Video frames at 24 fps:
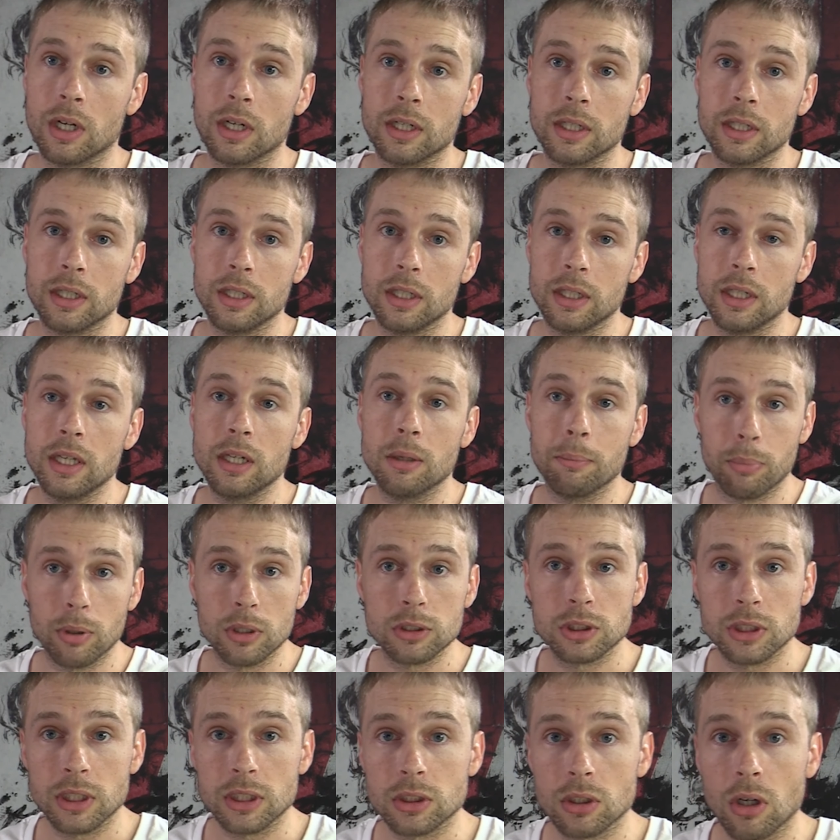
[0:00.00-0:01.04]
need to push
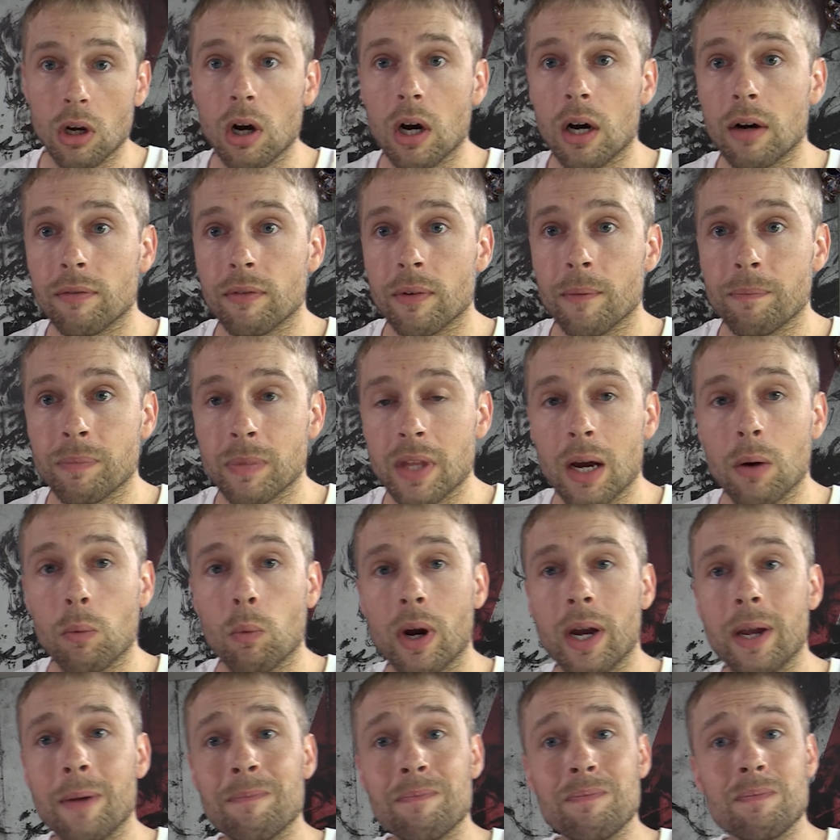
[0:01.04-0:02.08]
this off. That
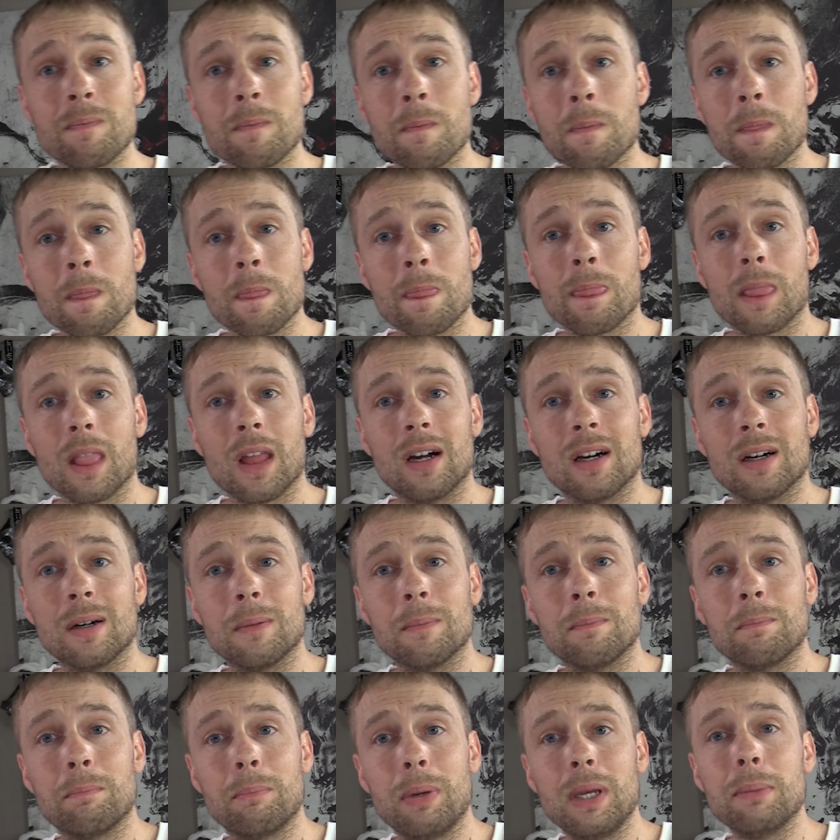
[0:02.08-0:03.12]
way,
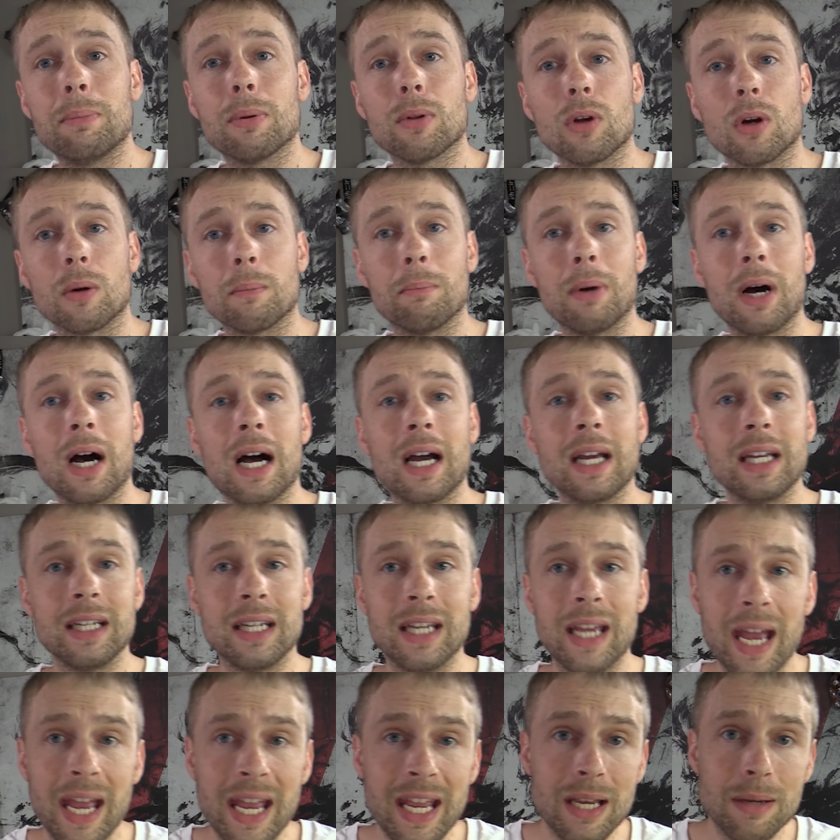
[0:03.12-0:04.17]
people aren't buying
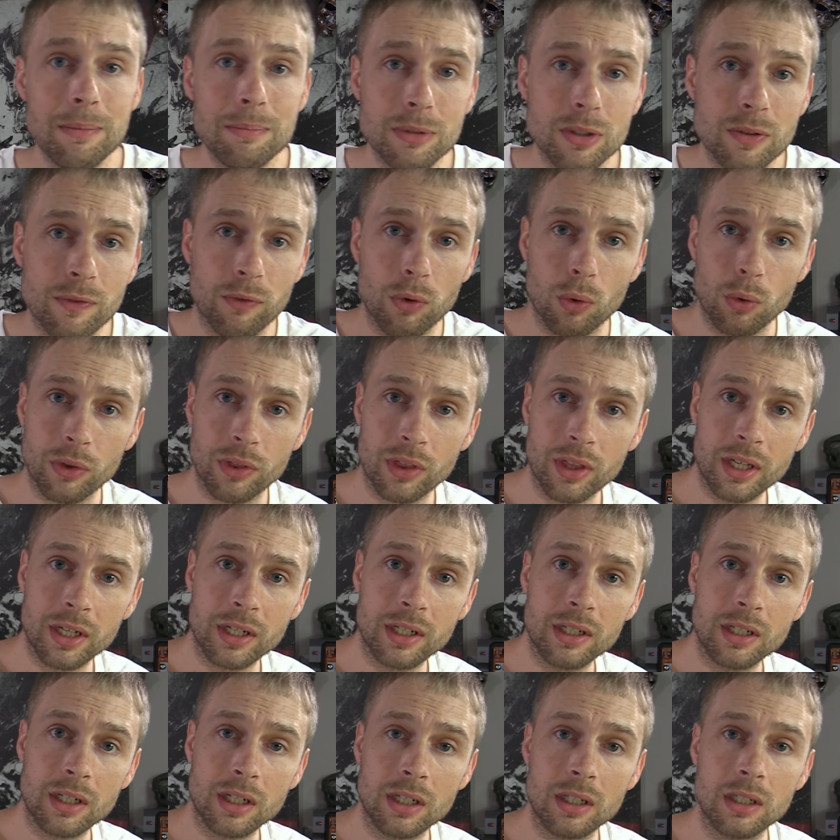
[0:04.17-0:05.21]
games for
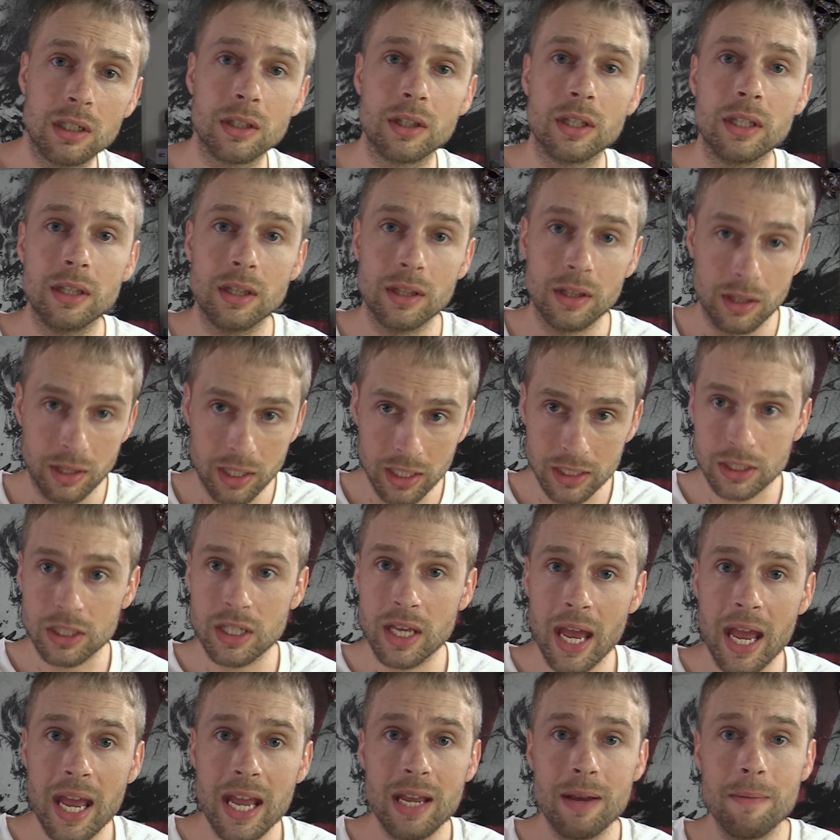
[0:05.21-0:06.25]
this
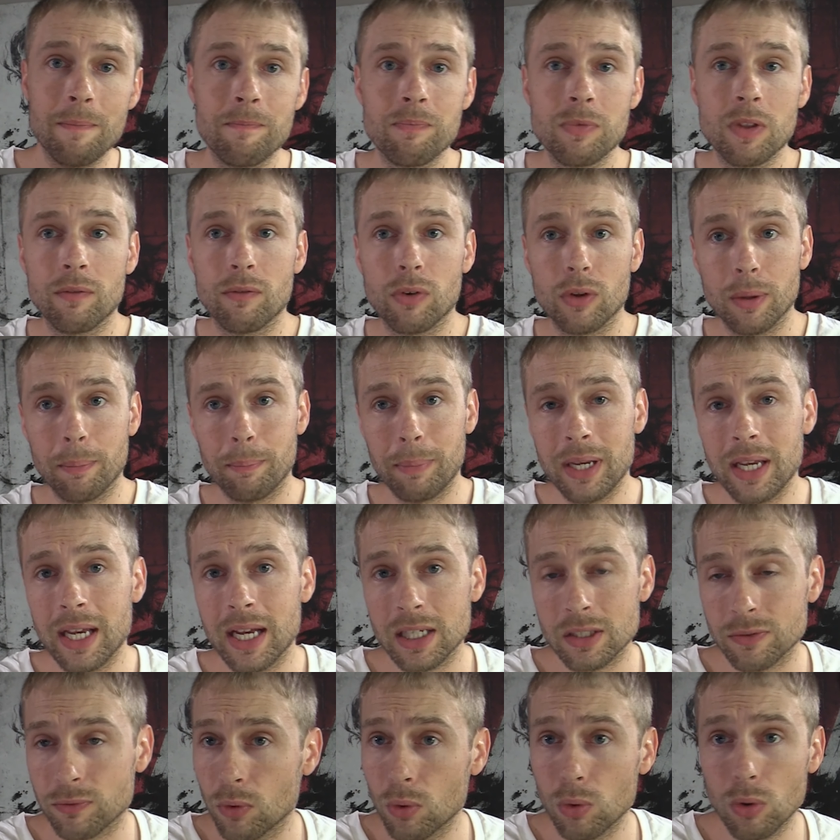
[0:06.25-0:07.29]
game for the
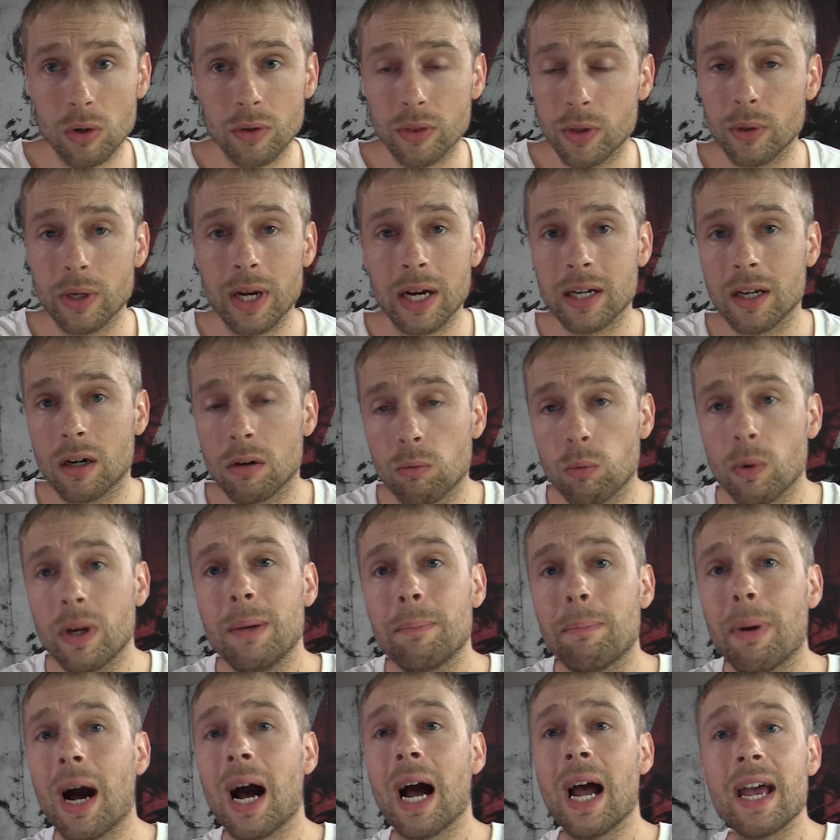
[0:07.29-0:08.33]
PS4. They're not going to
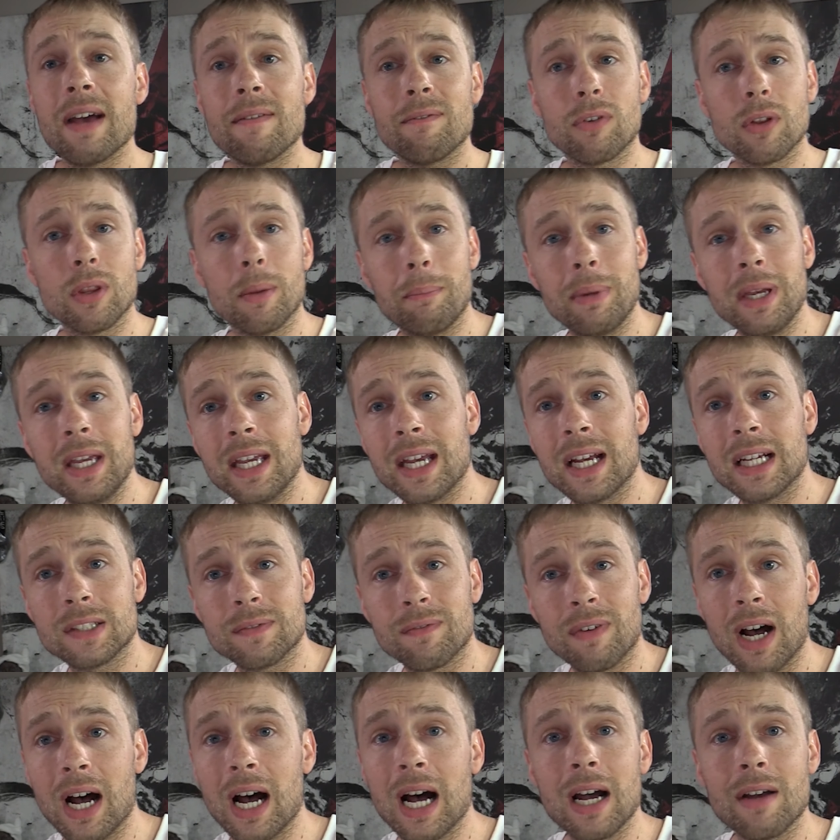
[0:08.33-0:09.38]
rebuy it for the
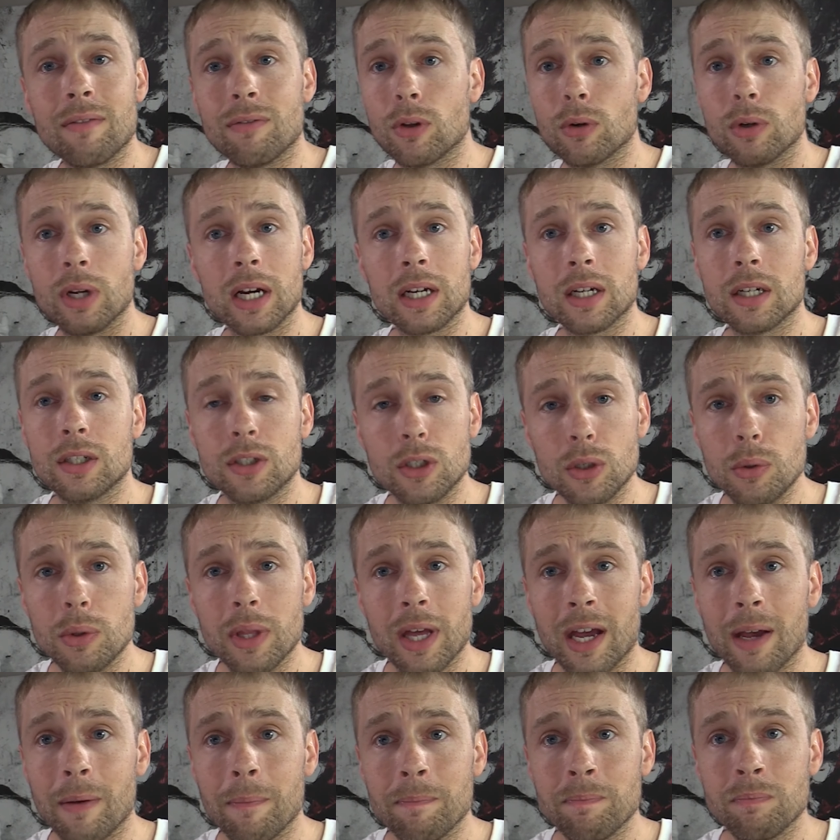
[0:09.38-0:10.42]
PS5. They're not going to do
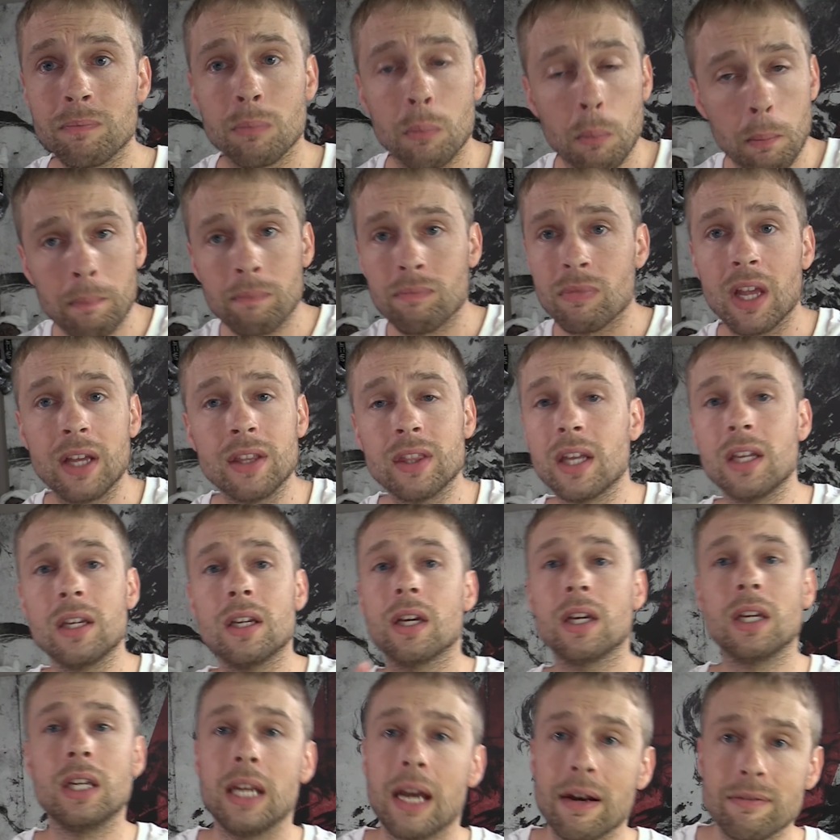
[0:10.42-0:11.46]
that. And then
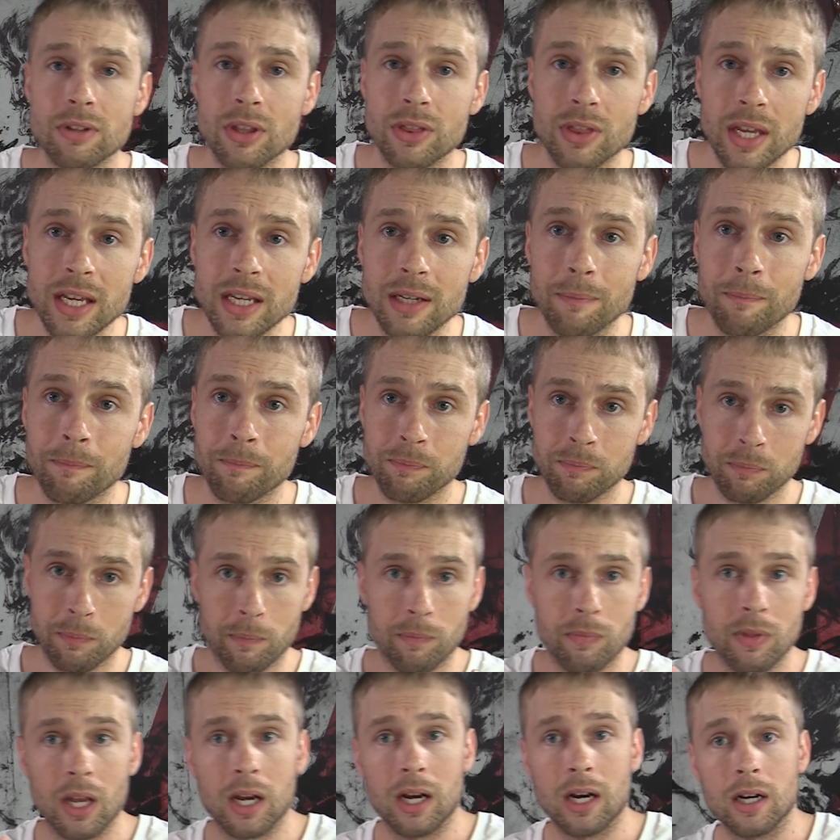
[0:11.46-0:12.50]
you have to think
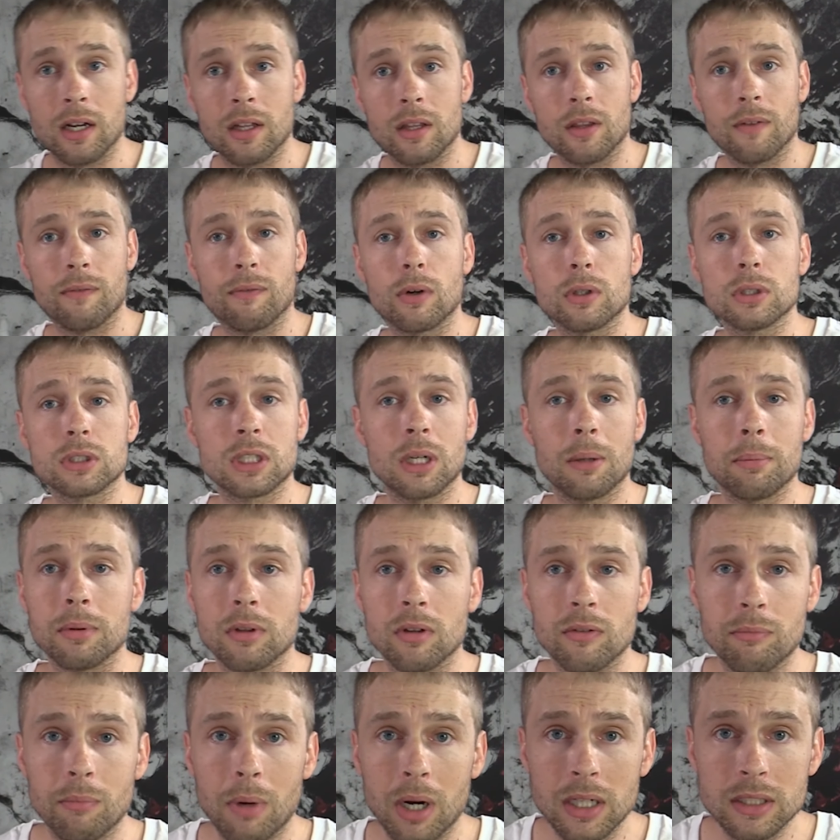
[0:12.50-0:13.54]
the first couple
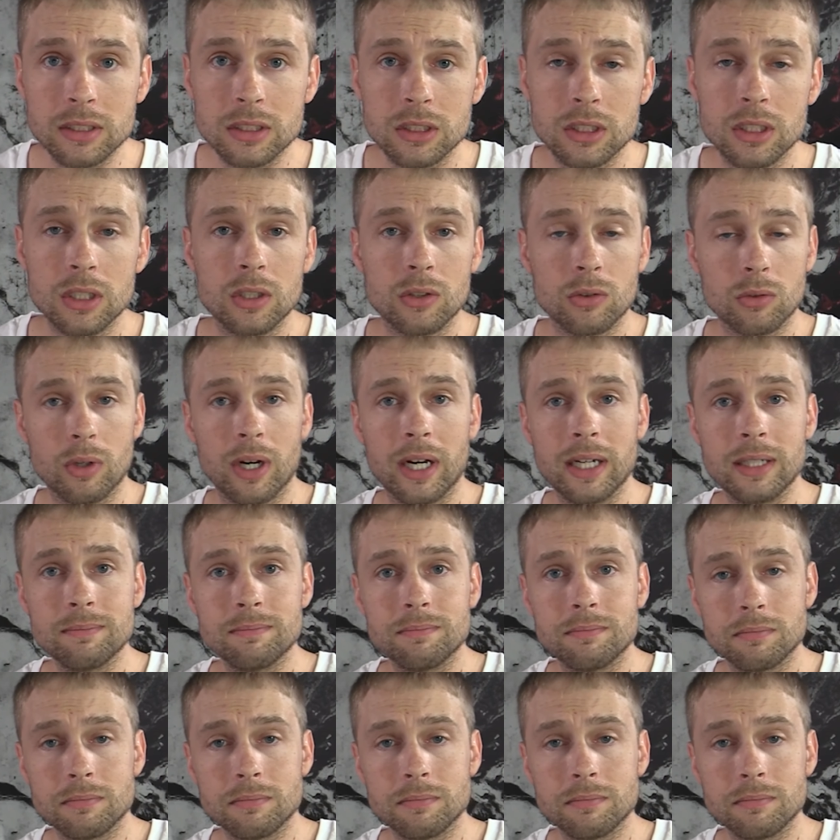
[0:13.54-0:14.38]
of months, right,